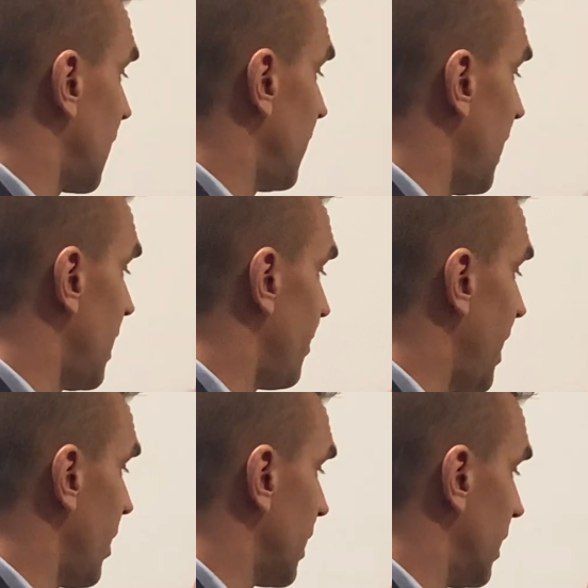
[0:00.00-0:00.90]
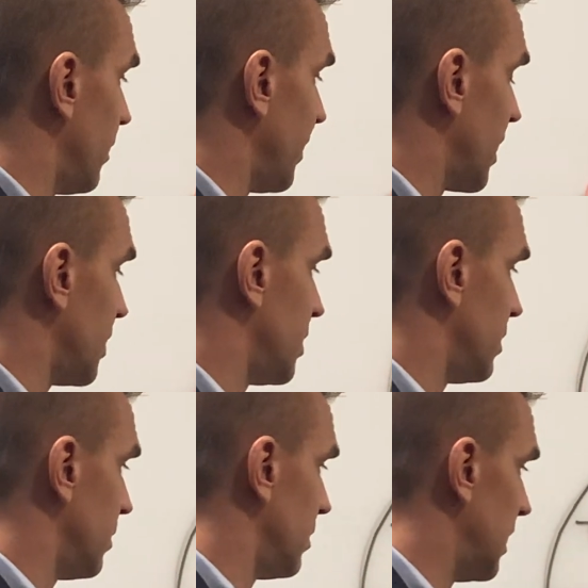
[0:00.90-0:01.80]
then America, because
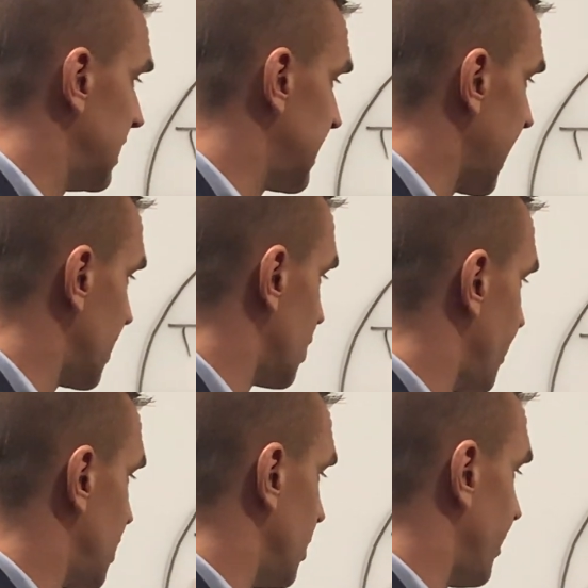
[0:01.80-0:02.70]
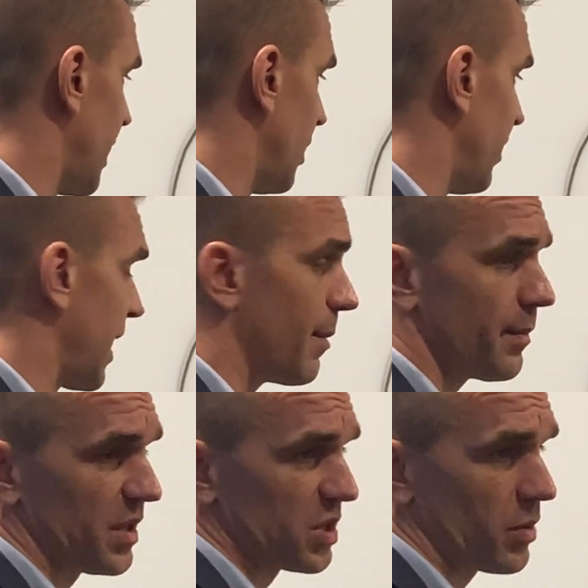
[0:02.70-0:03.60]
it's taken so much of your money, we came
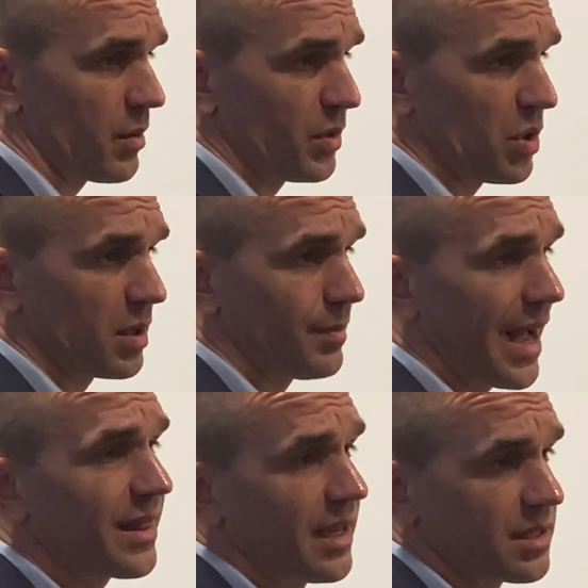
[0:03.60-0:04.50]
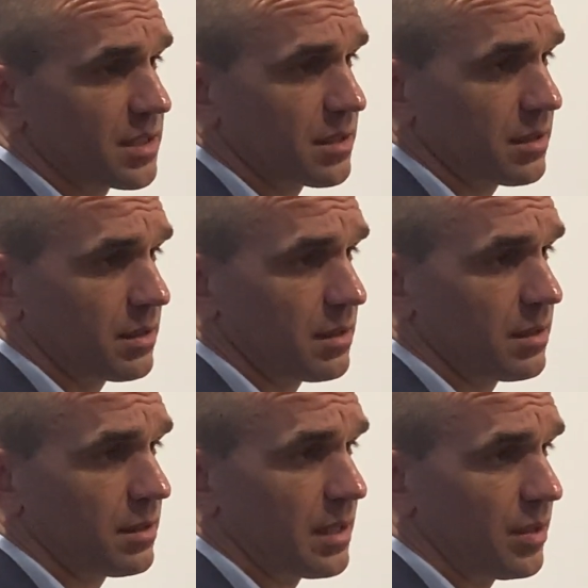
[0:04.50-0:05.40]
up this way where you could buy things
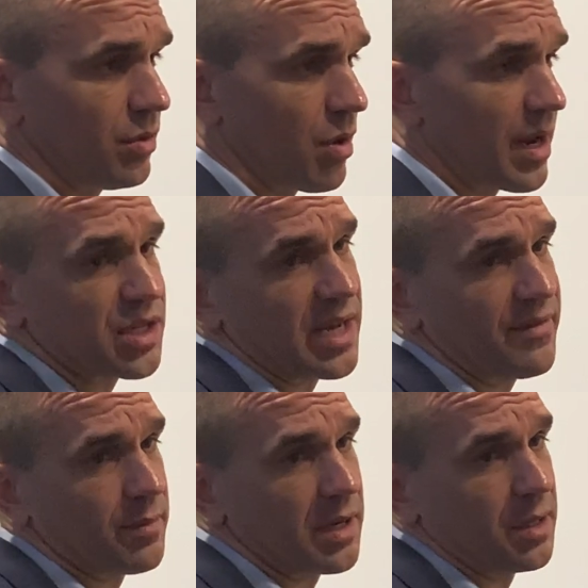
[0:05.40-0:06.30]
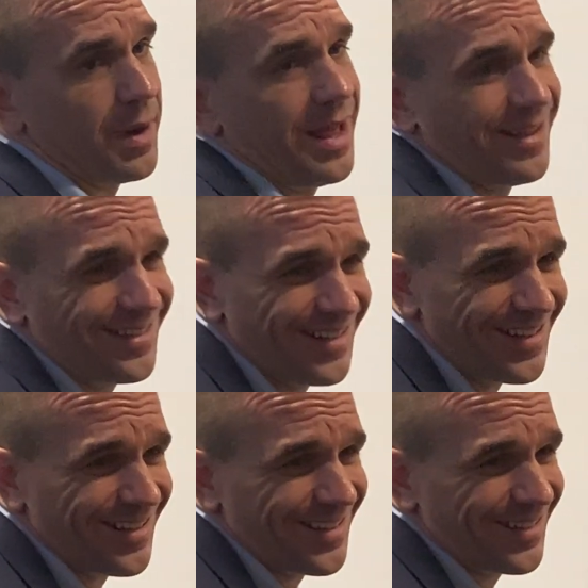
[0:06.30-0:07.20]
that you don't actually have the money to buy.
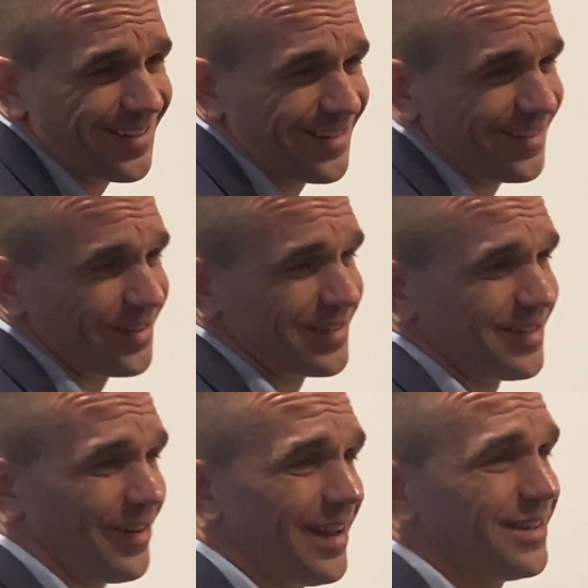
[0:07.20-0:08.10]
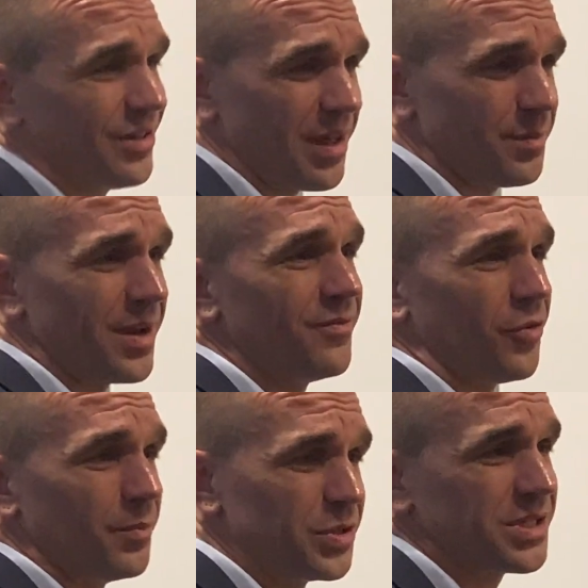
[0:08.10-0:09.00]
Right? You don't have the money for
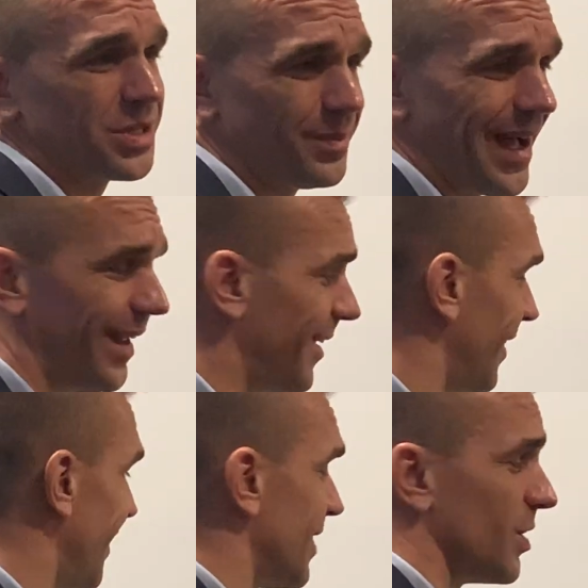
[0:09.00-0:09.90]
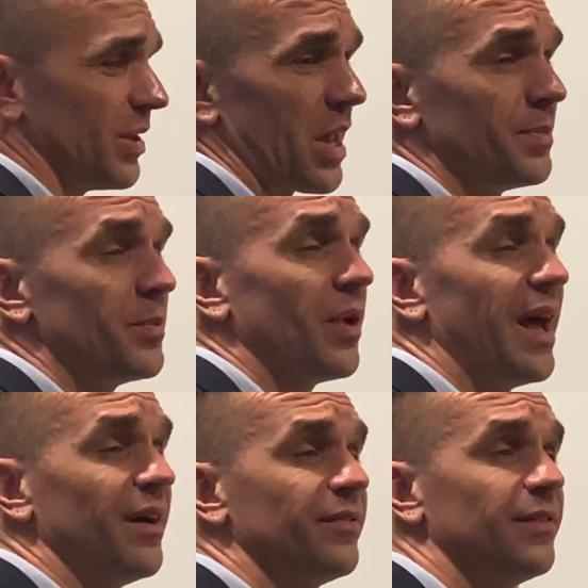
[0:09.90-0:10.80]
it, but you can still buy it. So a lot of people
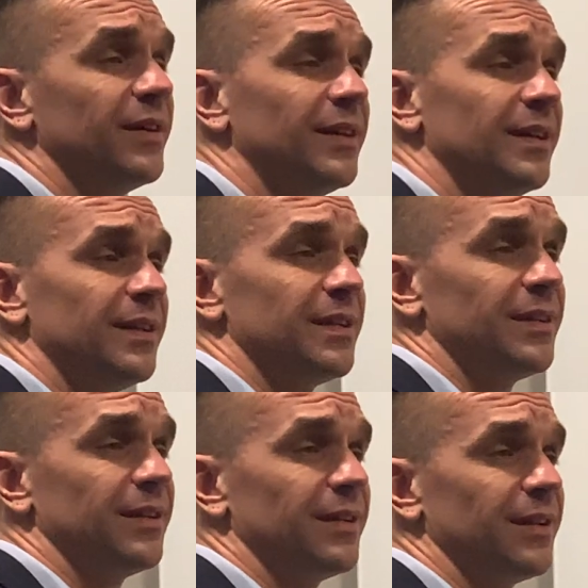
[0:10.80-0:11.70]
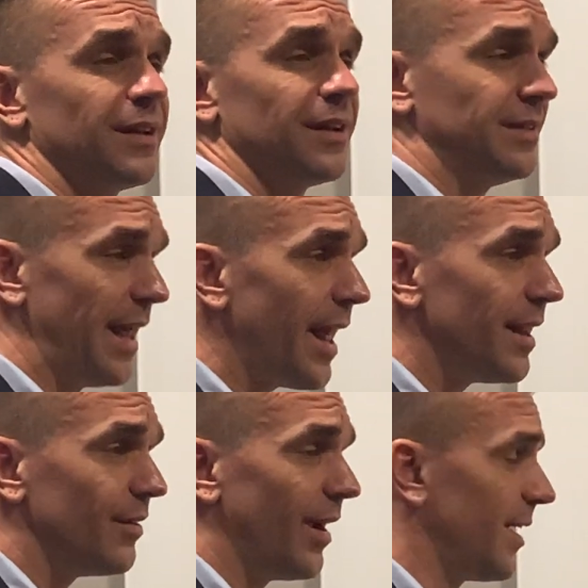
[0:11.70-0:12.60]
have debt,
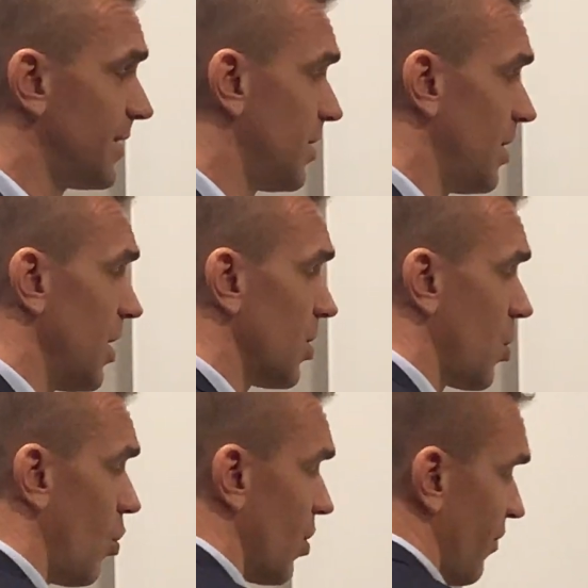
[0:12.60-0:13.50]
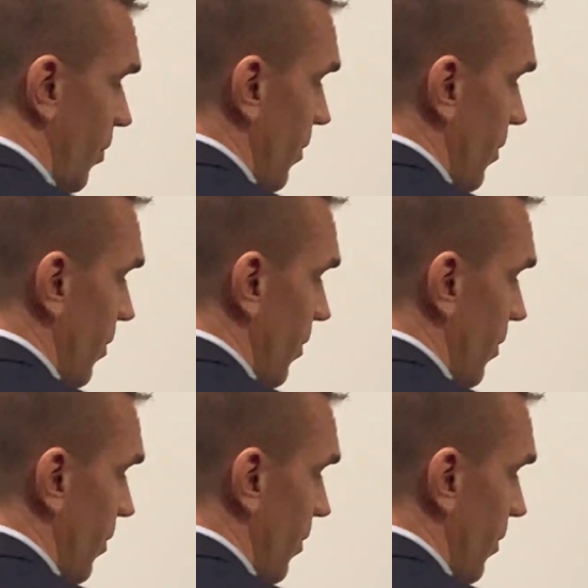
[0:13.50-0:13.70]
right? So the other quarter for